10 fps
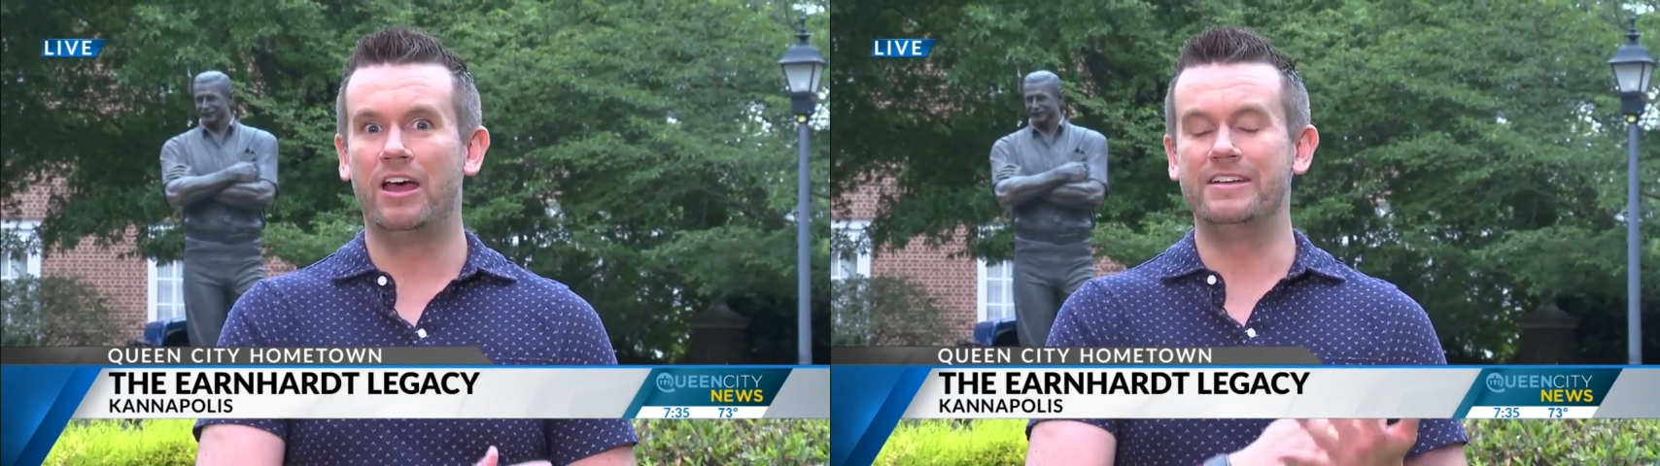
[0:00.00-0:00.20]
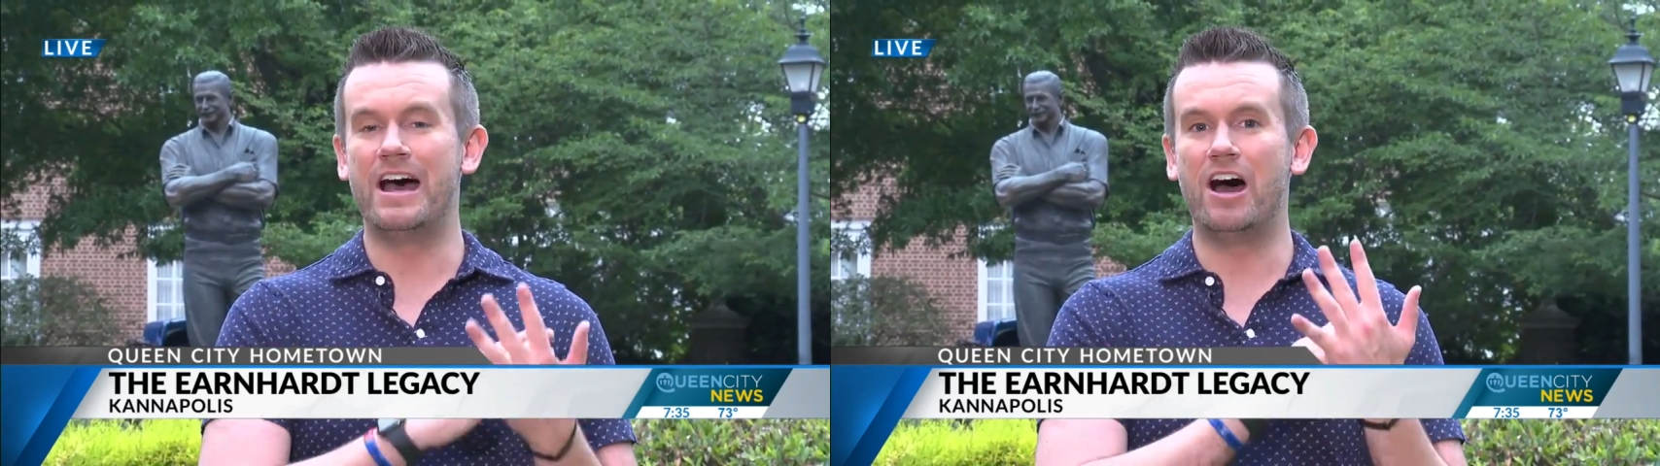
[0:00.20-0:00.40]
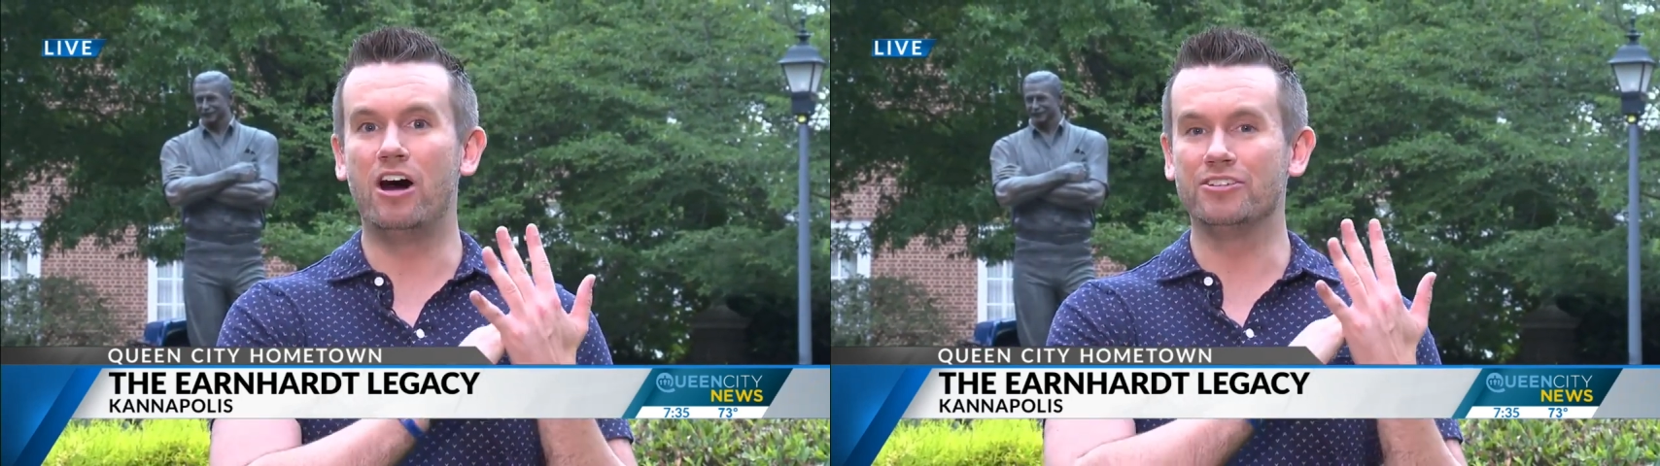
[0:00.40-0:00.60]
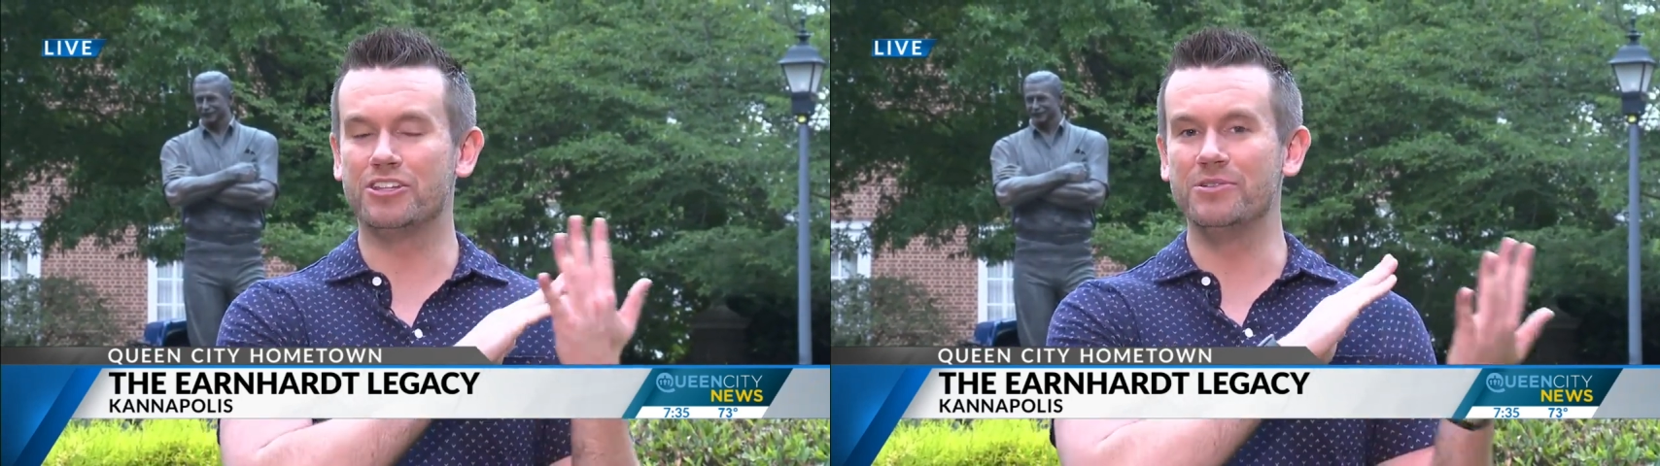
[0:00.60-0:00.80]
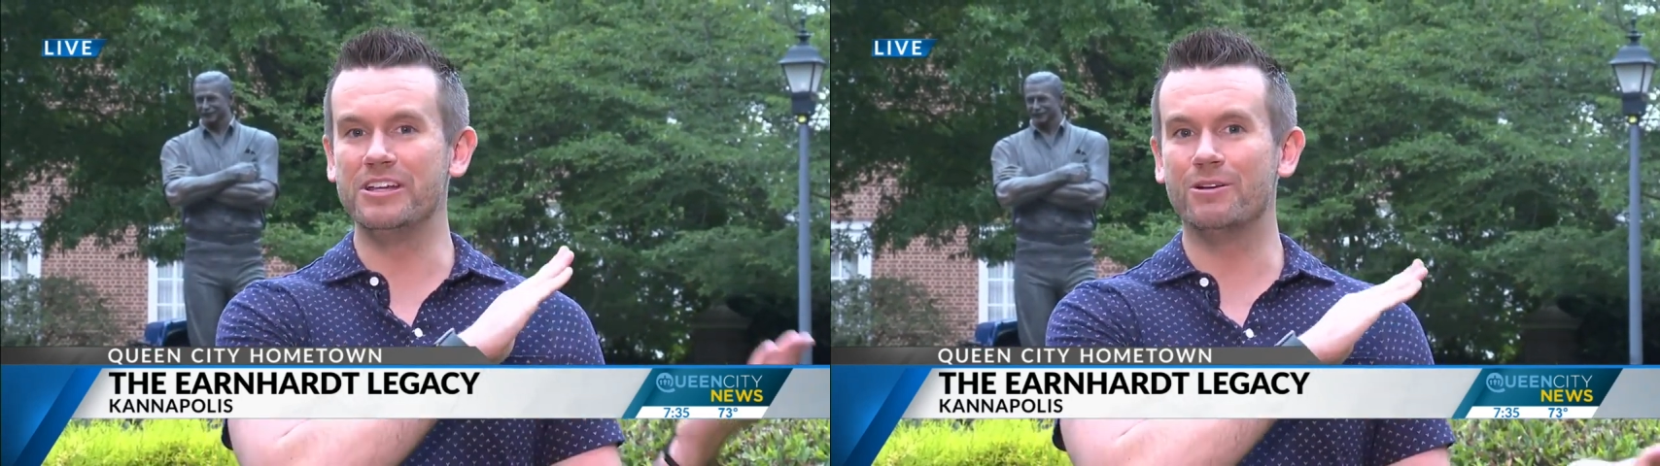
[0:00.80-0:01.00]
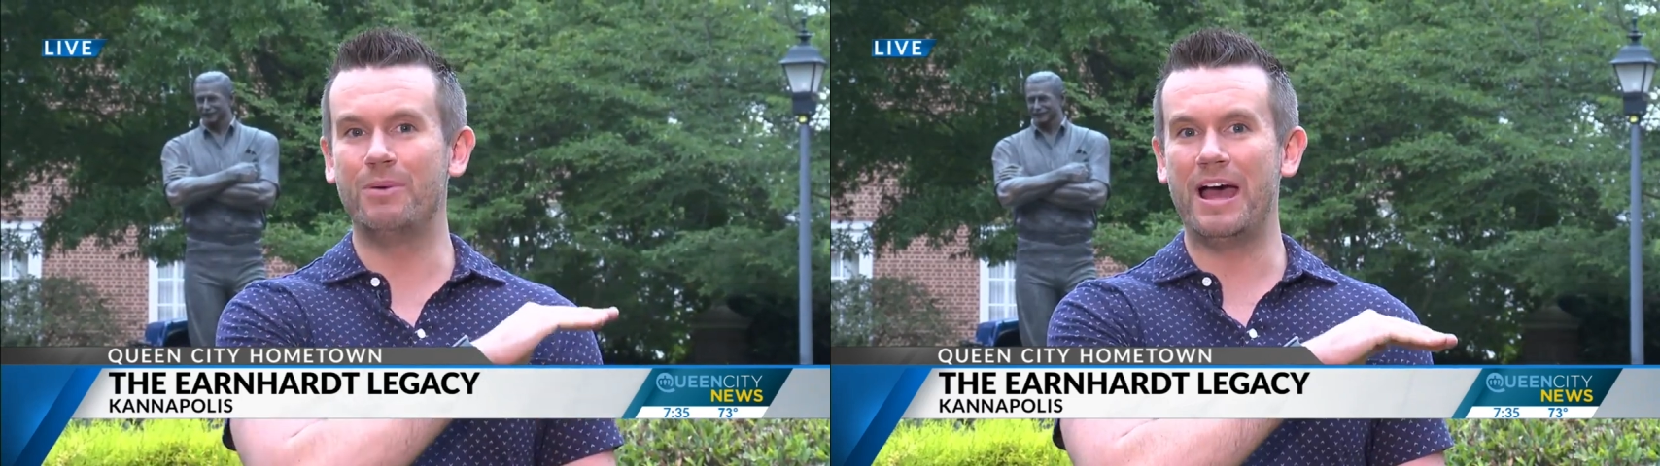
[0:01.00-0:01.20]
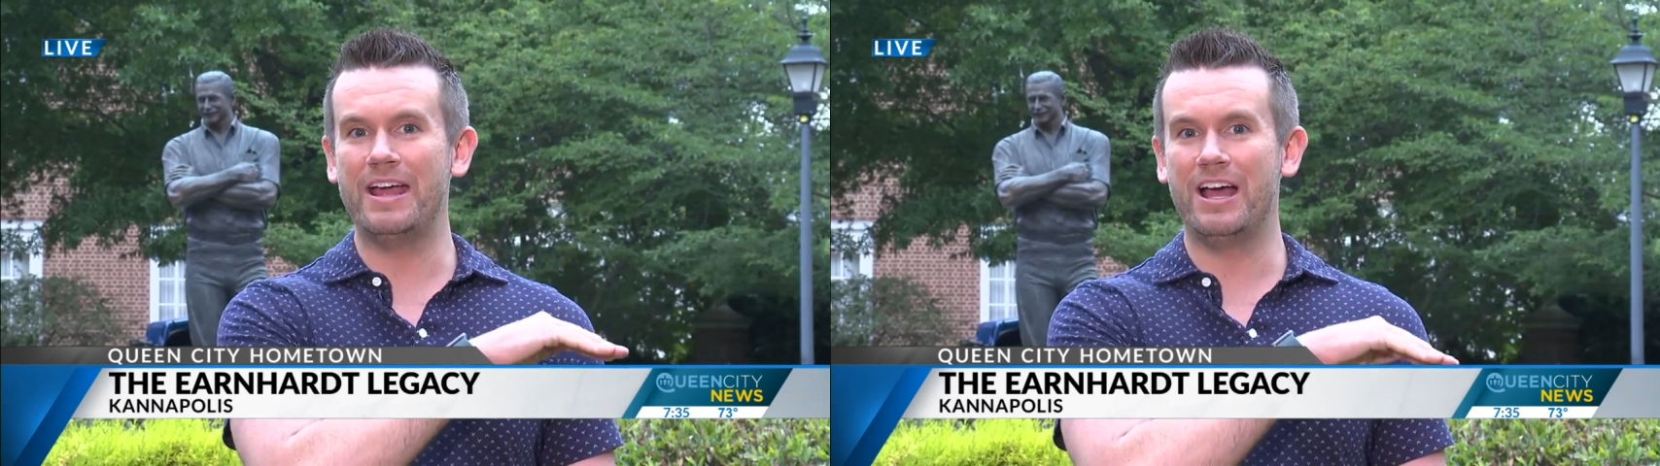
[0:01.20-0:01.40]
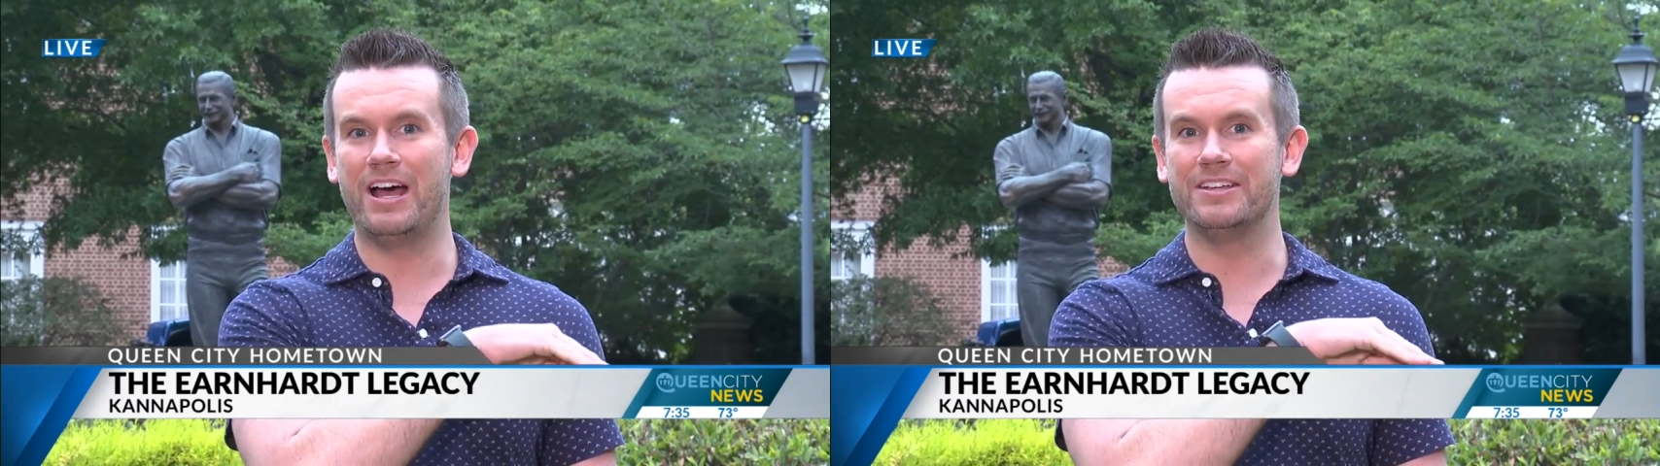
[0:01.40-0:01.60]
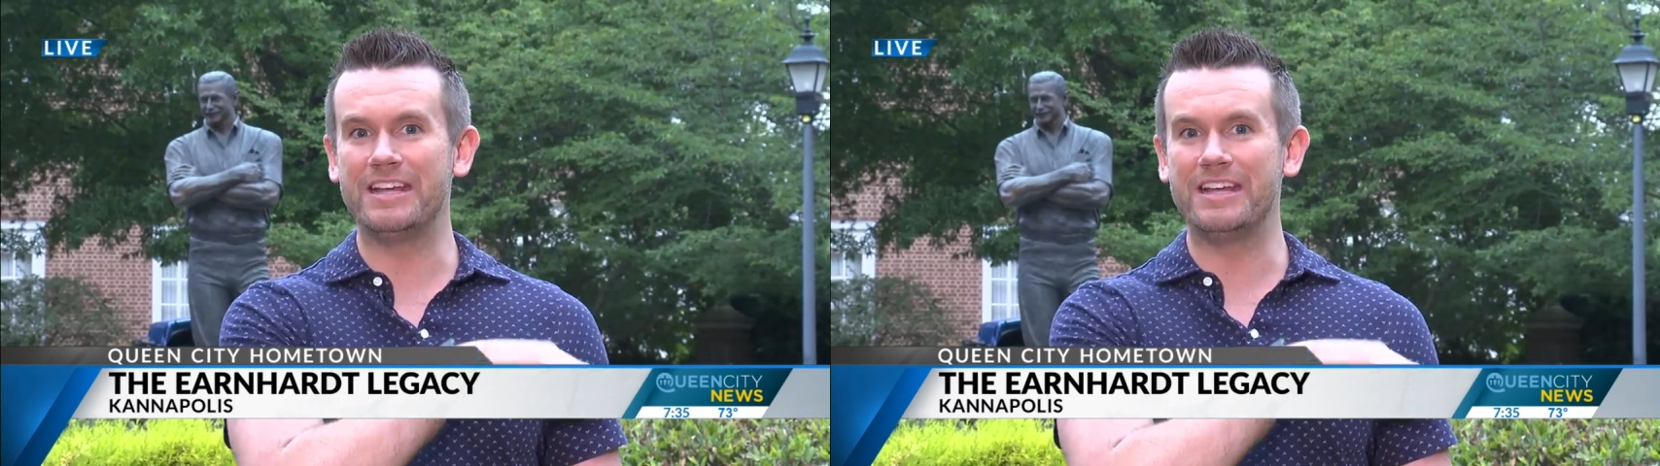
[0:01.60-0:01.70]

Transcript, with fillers: Not also nearby, uh,